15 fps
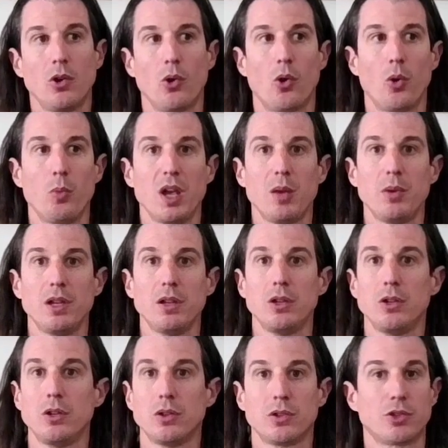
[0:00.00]
or
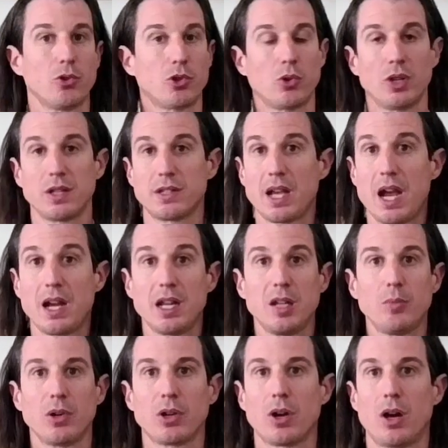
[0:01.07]
maybe social anxiety
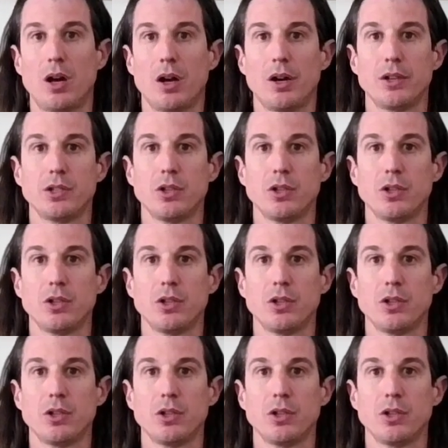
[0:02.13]
because,